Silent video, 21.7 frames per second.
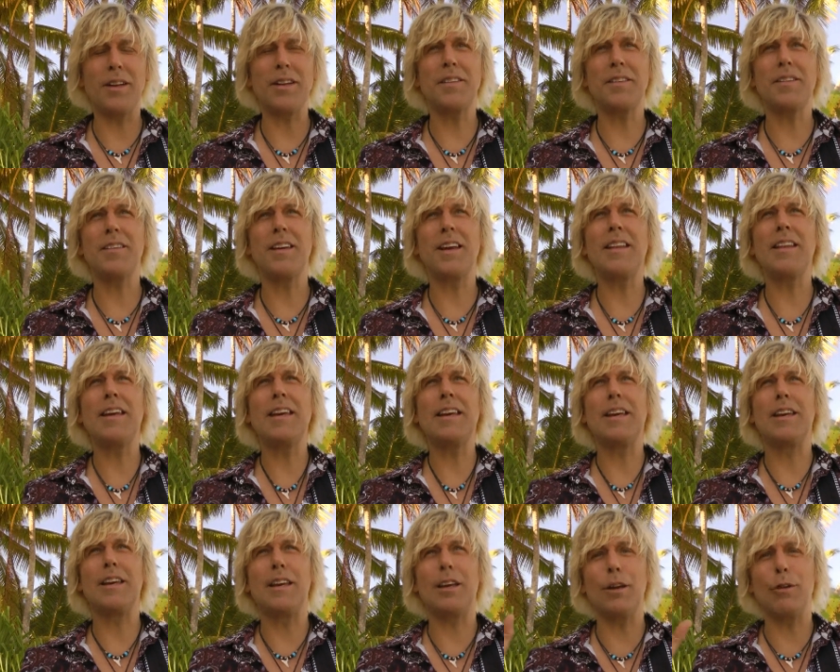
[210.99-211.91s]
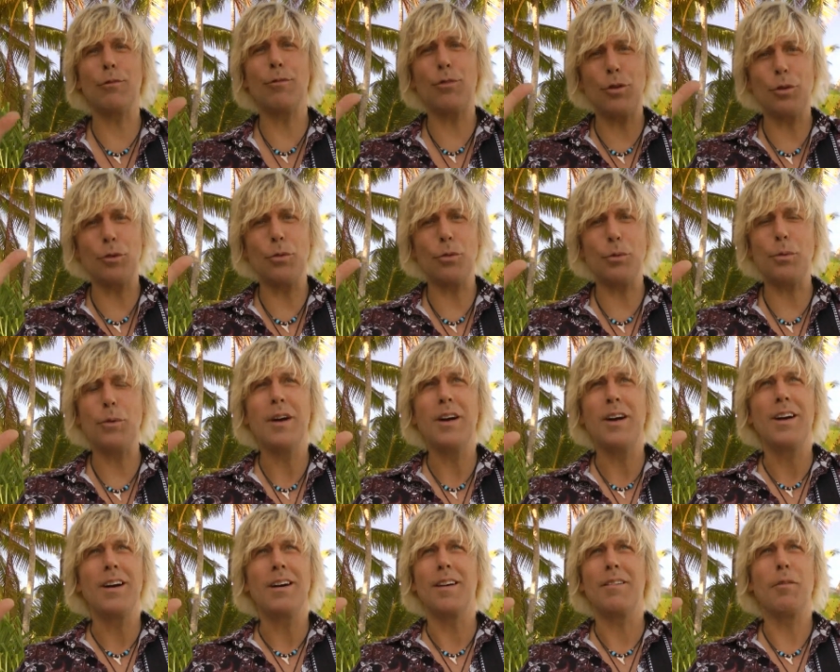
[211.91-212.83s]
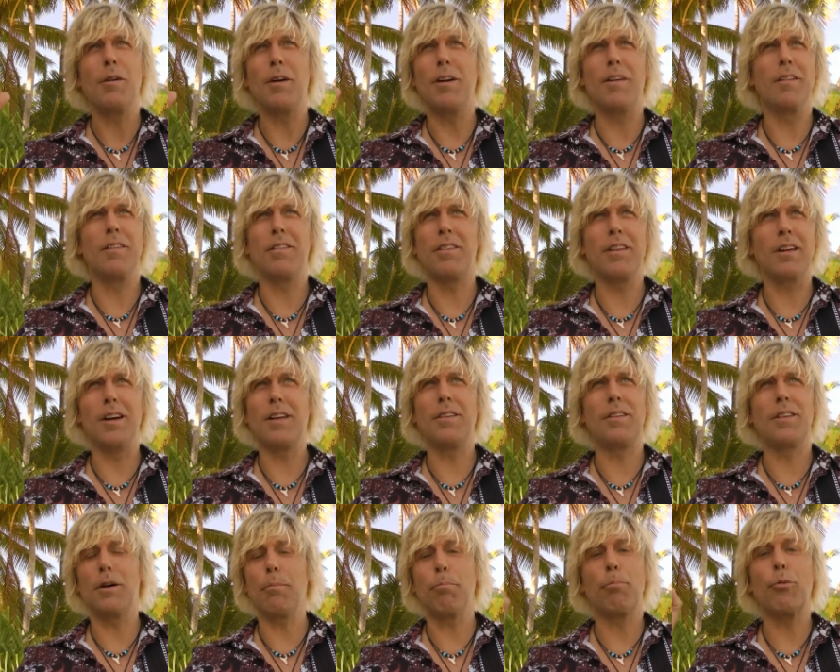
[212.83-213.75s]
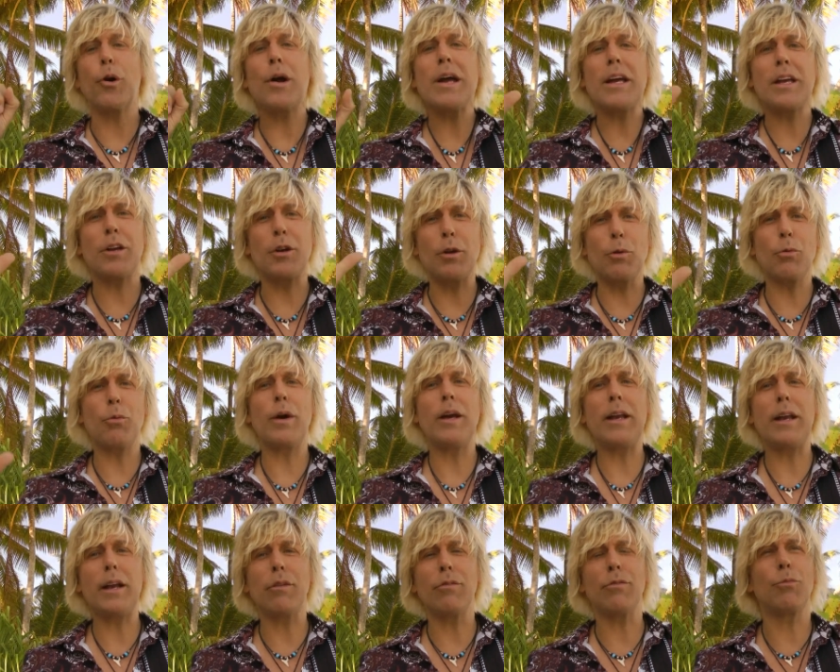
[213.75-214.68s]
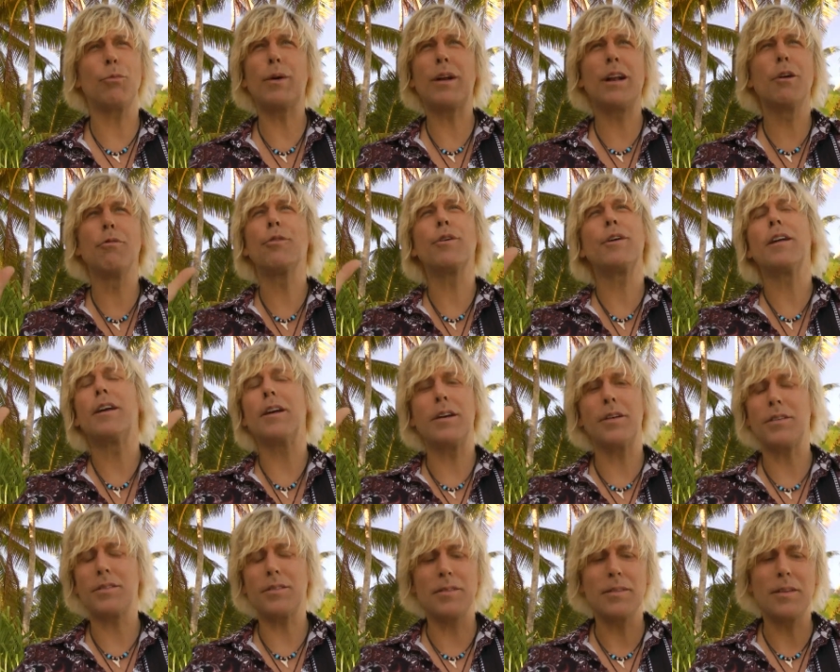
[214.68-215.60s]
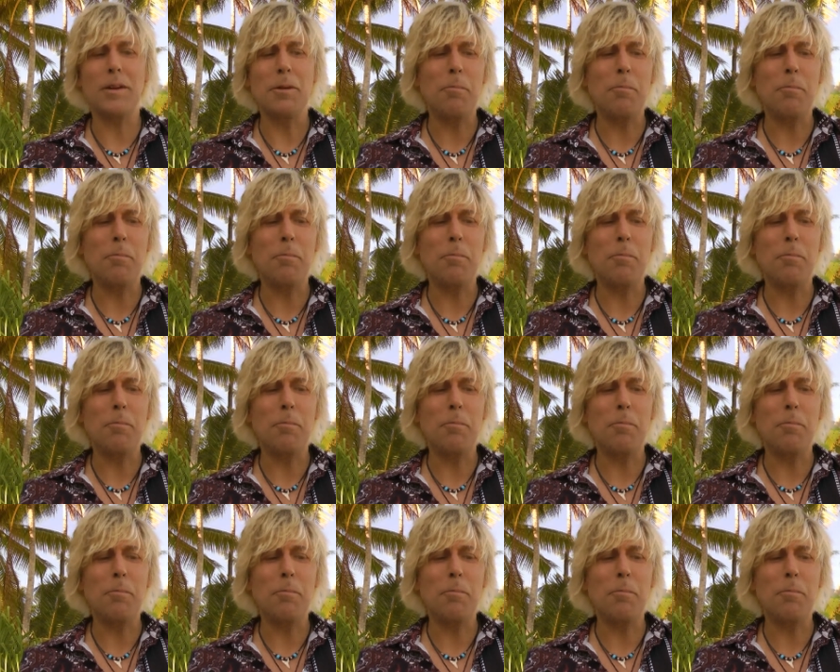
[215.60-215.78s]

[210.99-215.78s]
Let's say they give you uh, the, the break you're waiting for, whatever it is.